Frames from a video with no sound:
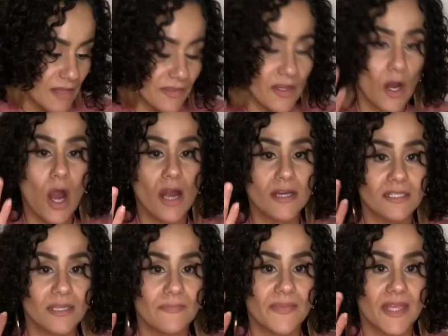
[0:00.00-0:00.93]
There are
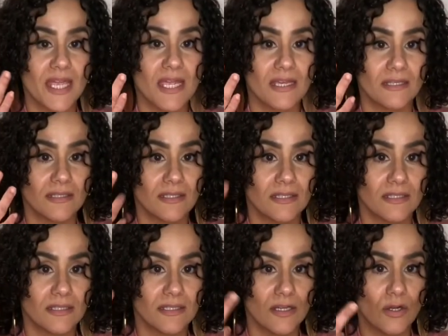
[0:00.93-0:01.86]
some things
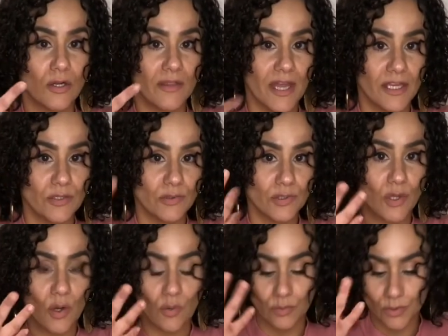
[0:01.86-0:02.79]
still that you
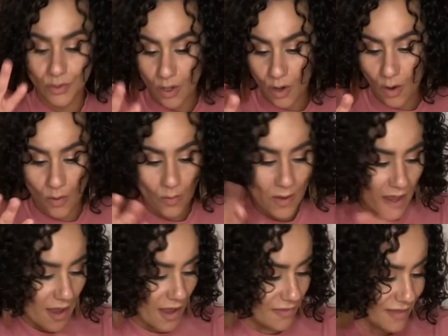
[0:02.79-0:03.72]
don't know,
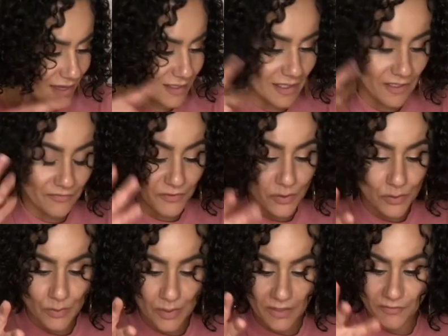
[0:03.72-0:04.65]
and that if
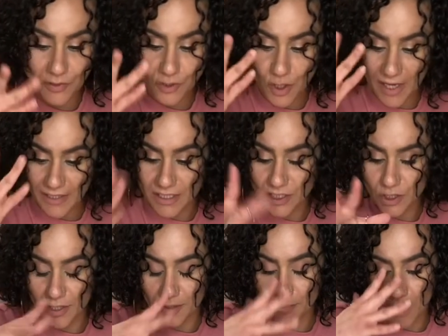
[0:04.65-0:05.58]
you're trying to
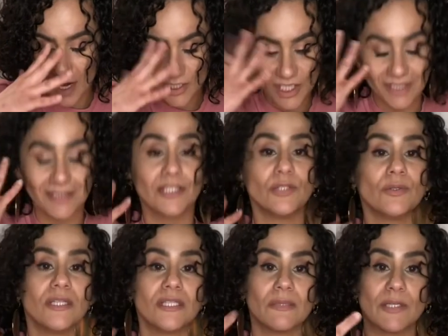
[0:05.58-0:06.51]
start a project, then you
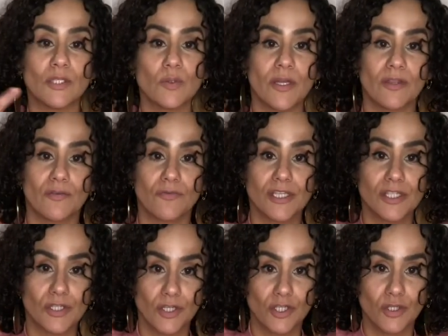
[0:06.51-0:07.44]
need to be doing the
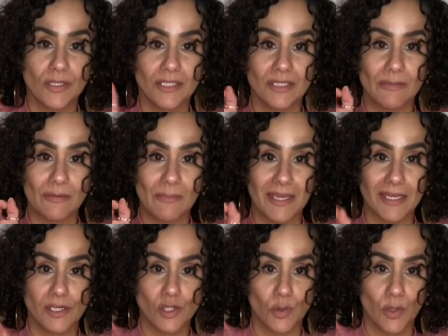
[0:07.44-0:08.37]
research. You need to be
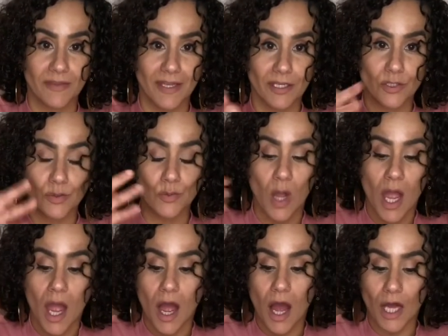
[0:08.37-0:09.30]
making sure that you
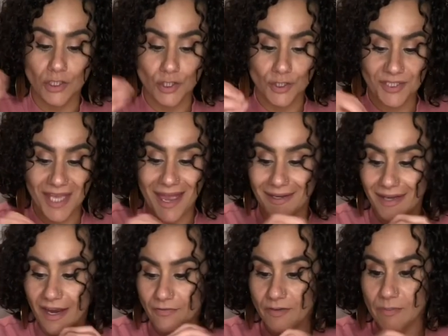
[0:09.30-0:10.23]
understand
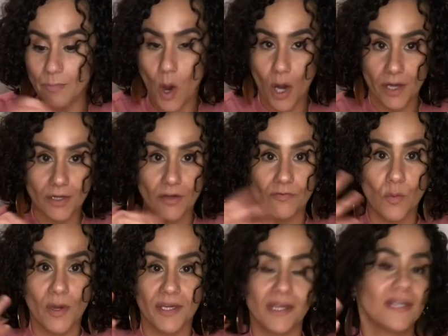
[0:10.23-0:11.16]
every part of
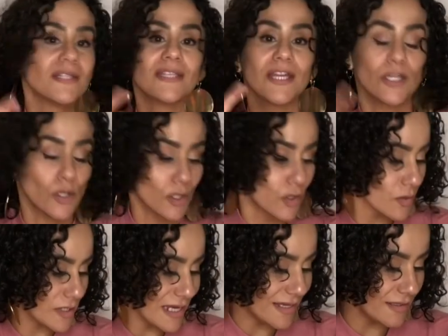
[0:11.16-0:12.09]
what it is that you're
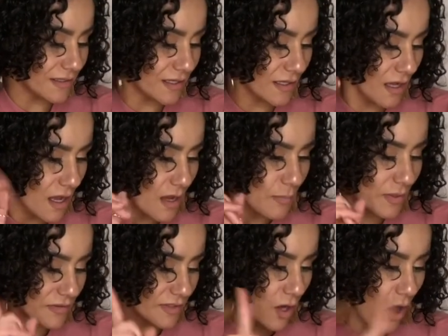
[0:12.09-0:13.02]
creating.
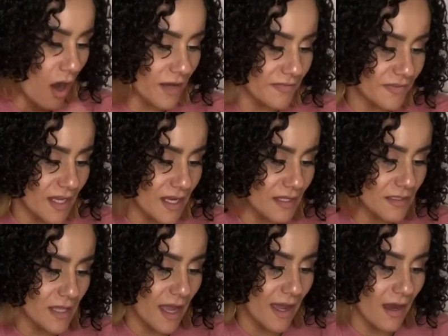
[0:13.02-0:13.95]
But there are things
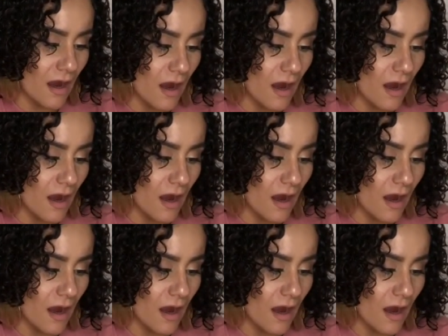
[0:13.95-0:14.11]
that